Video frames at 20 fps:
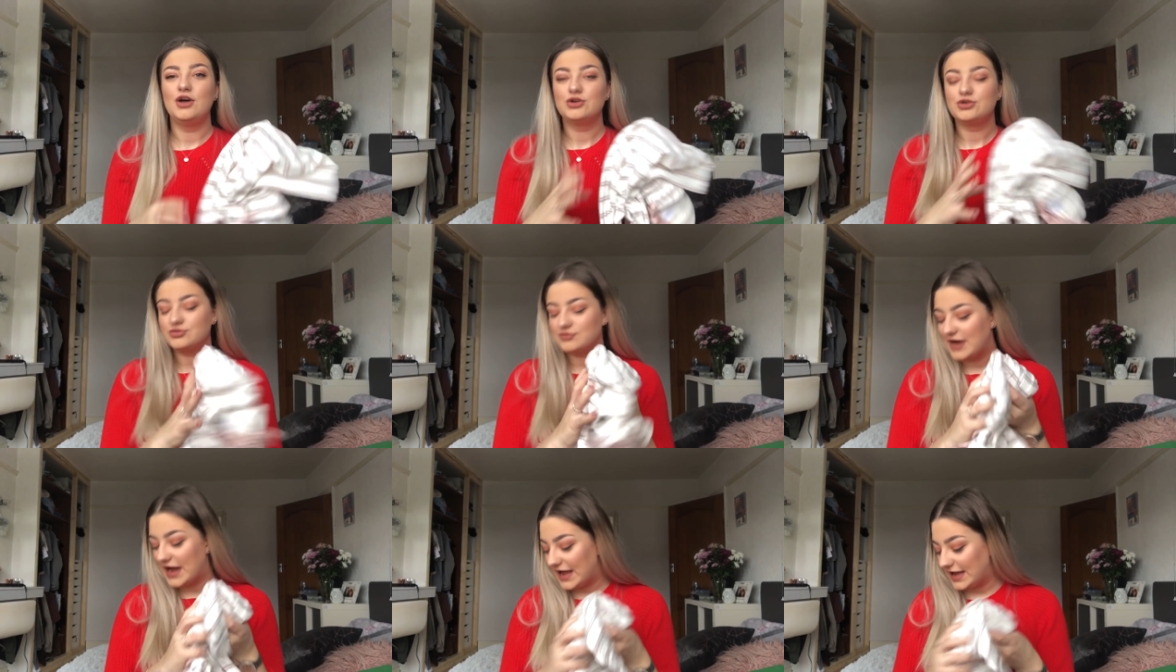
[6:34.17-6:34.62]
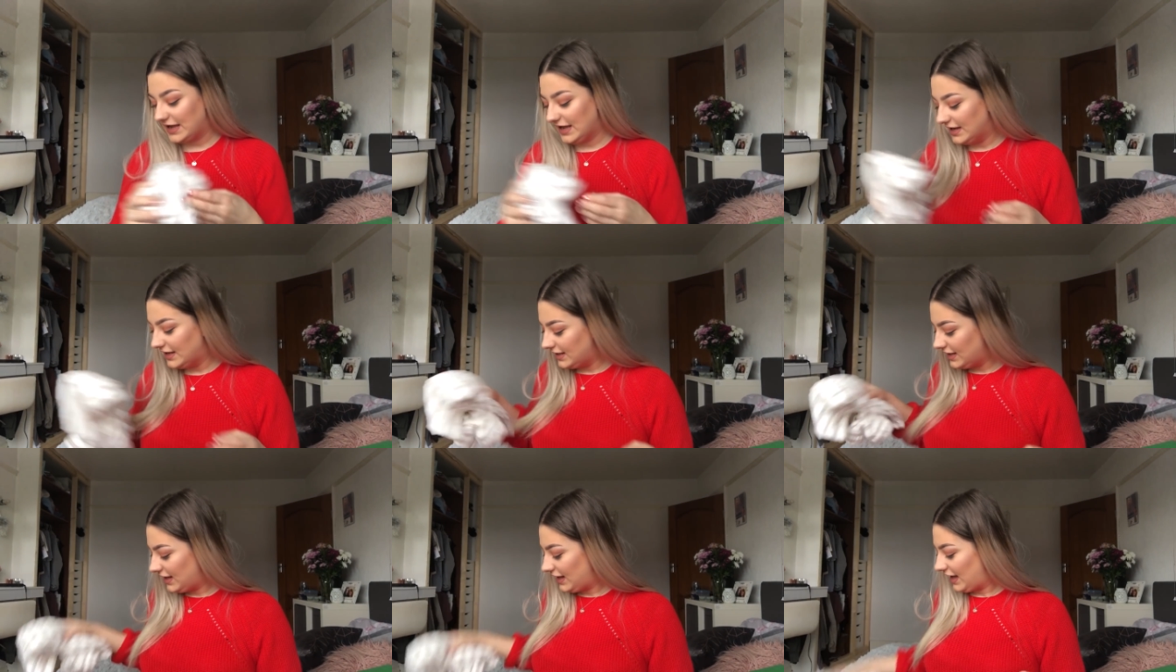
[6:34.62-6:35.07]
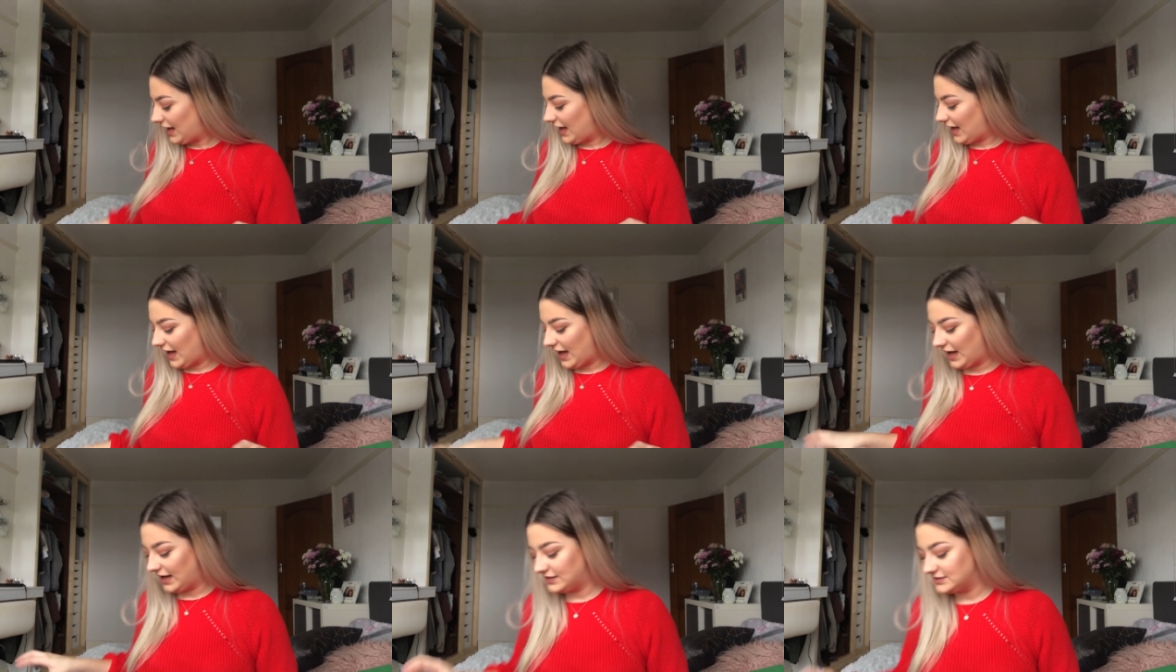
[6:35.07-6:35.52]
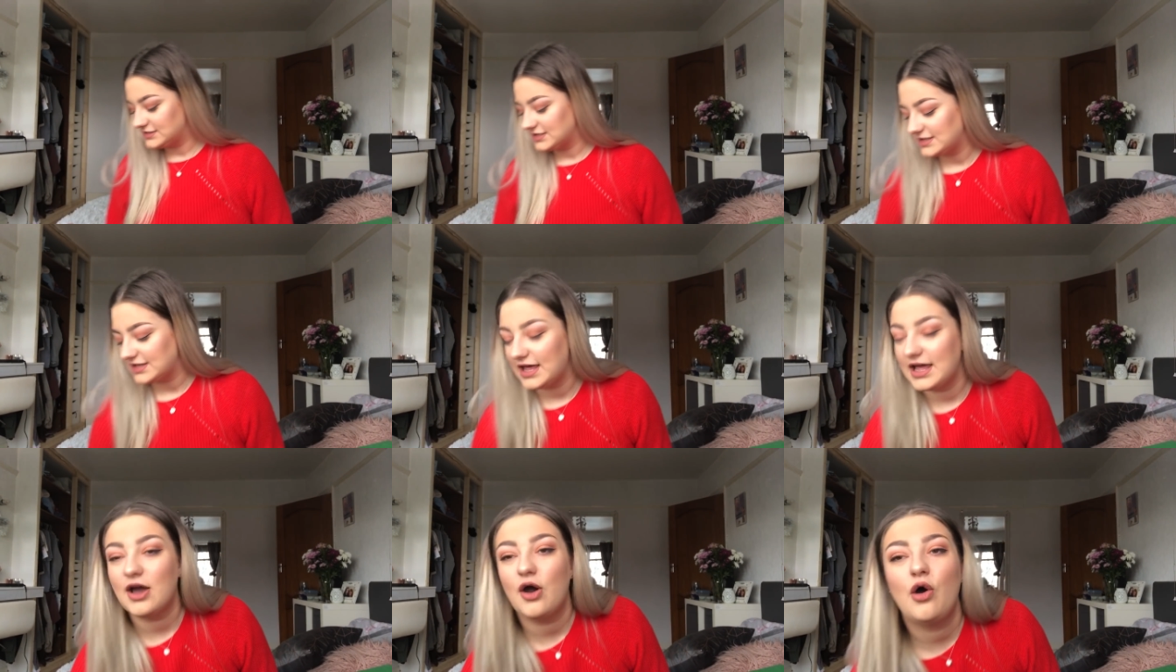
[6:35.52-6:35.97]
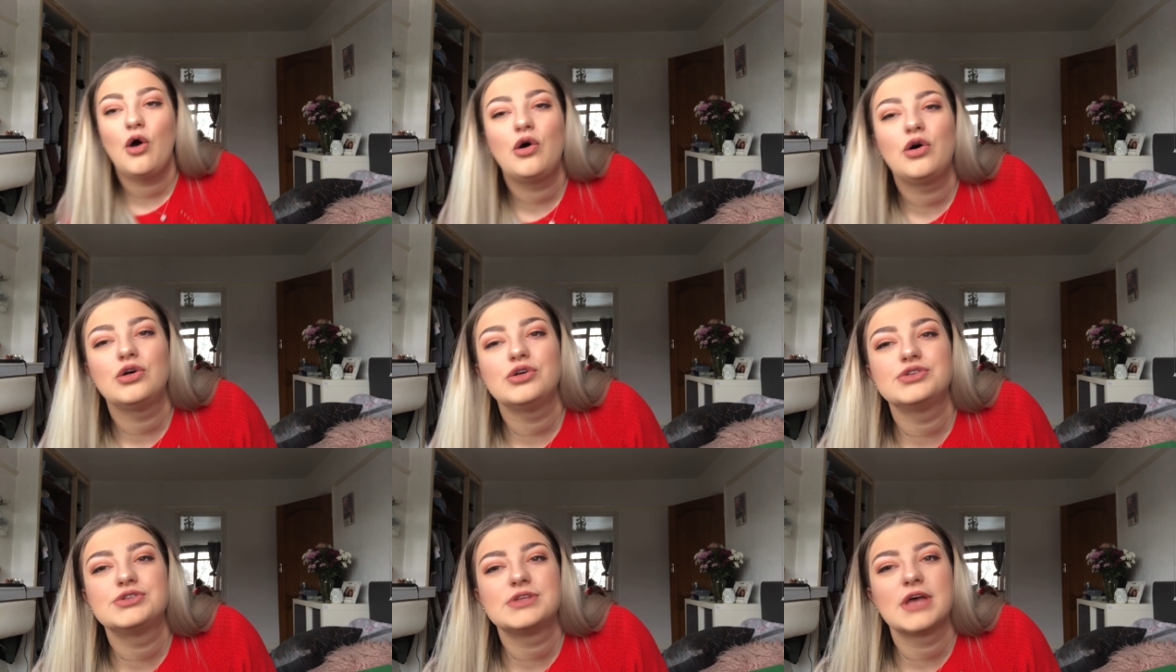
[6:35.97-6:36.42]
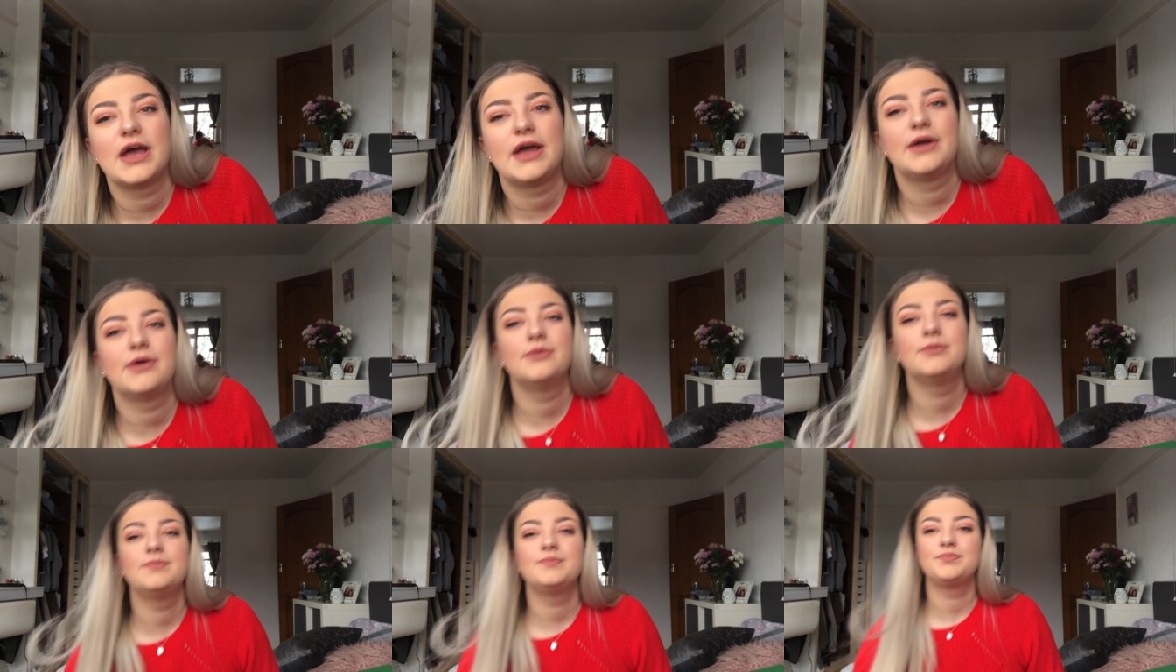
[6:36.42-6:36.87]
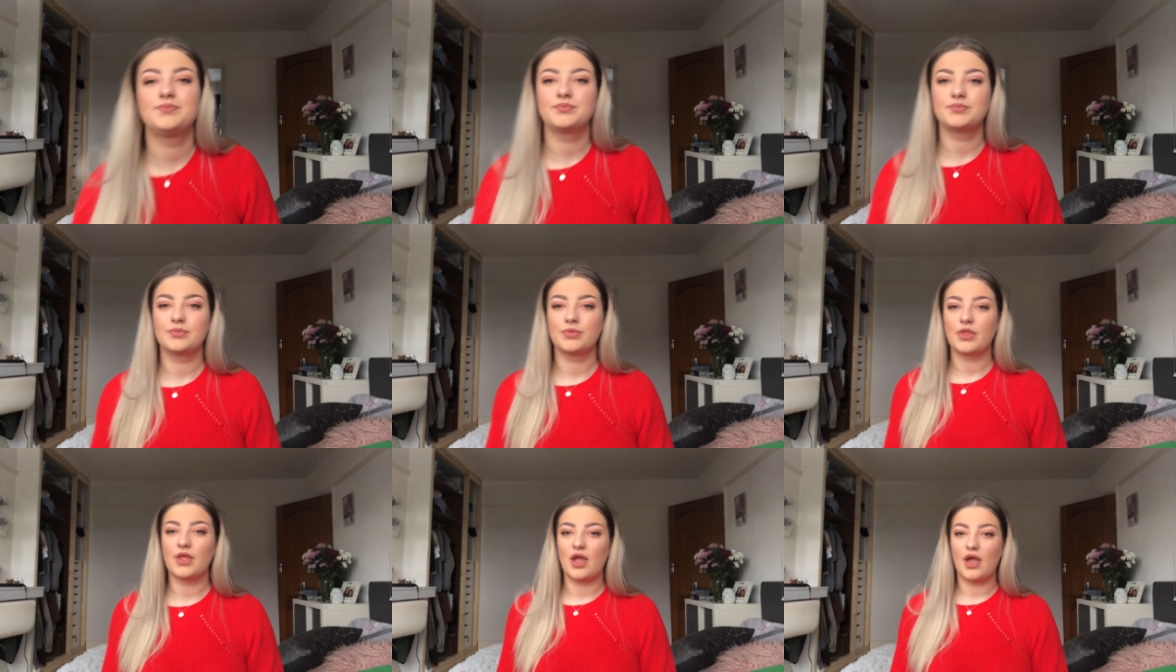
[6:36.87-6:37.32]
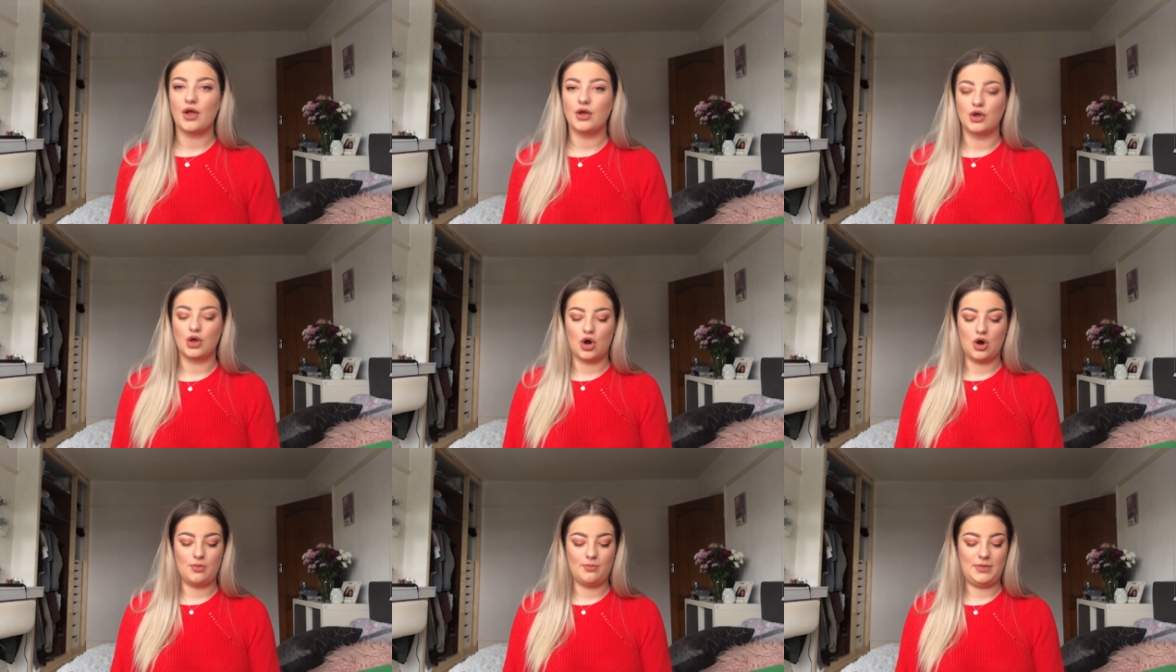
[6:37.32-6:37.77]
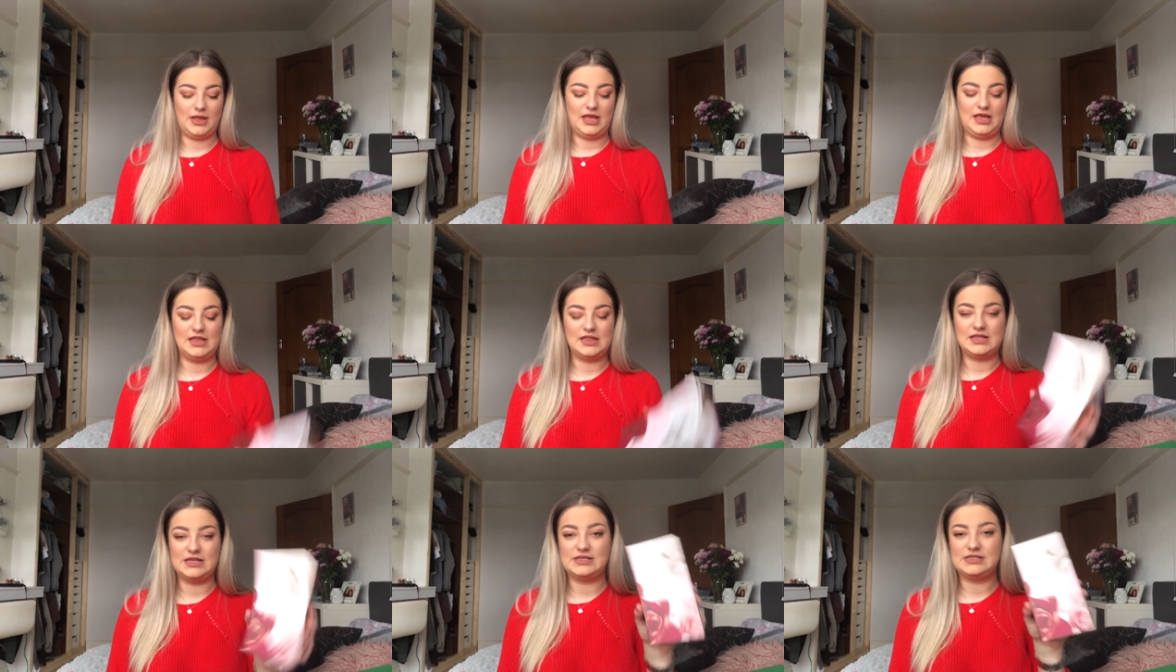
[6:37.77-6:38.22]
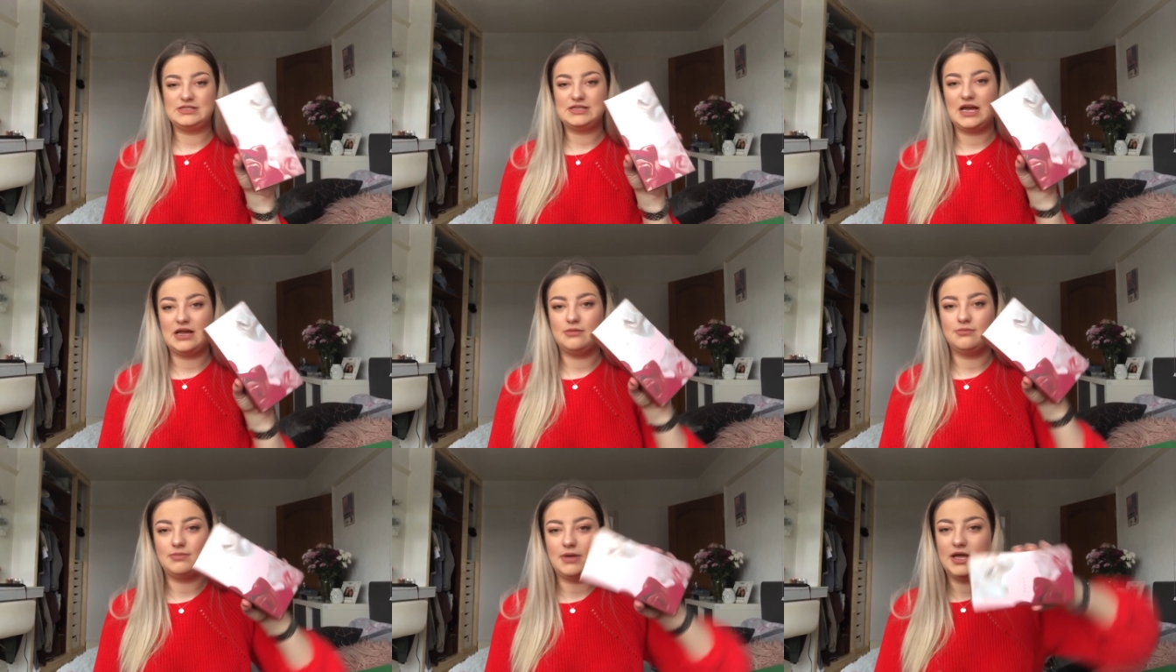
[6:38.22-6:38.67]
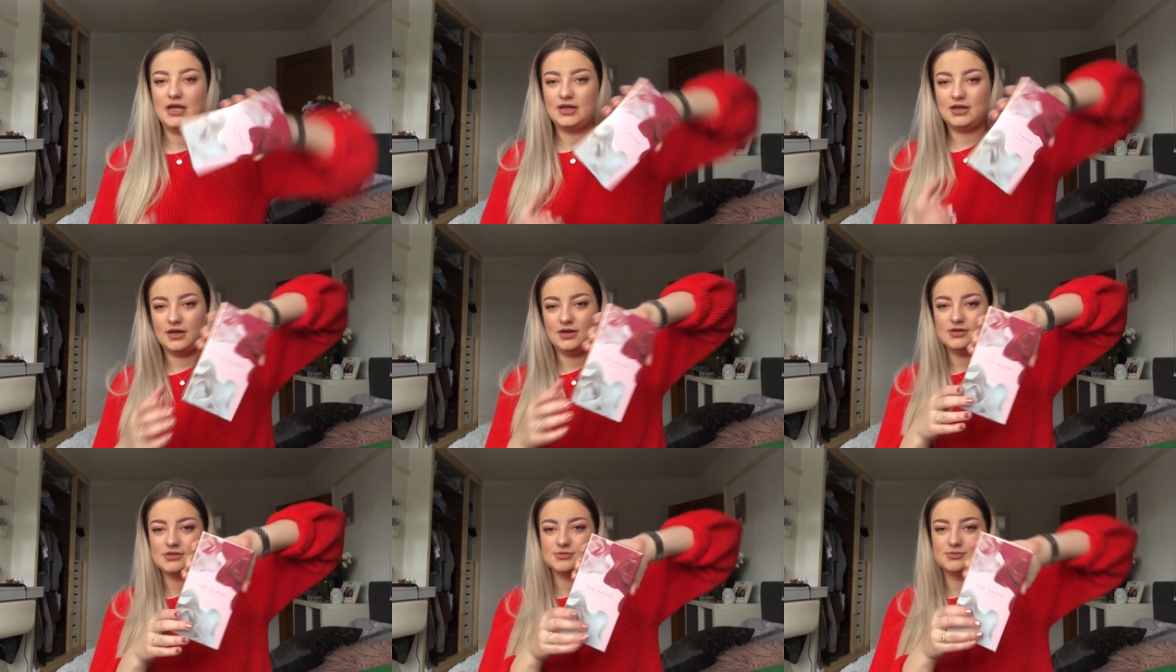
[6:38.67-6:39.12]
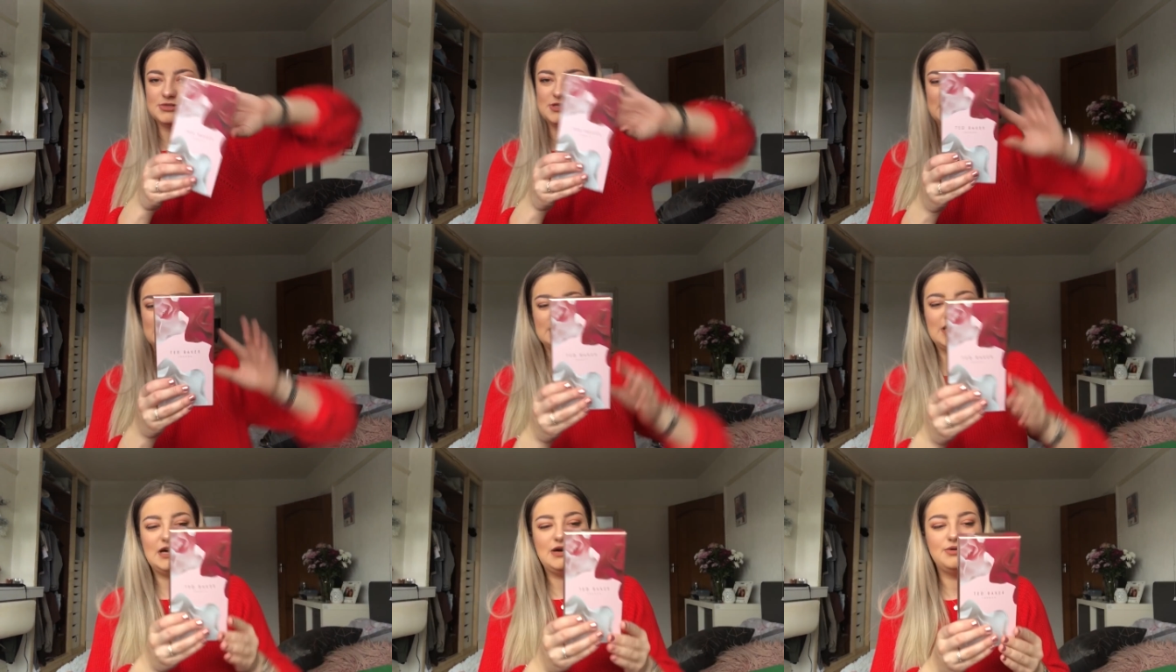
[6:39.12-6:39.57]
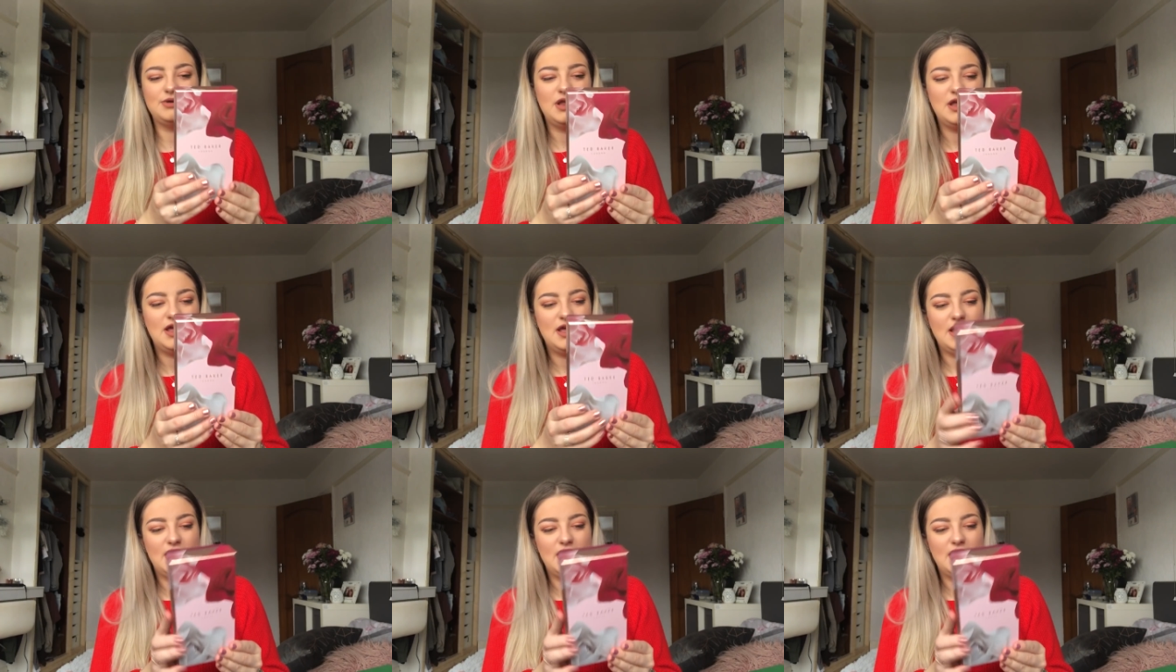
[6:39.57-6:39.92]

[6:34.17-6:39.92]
grey. And they also got me this Ted Baker, it's upside down,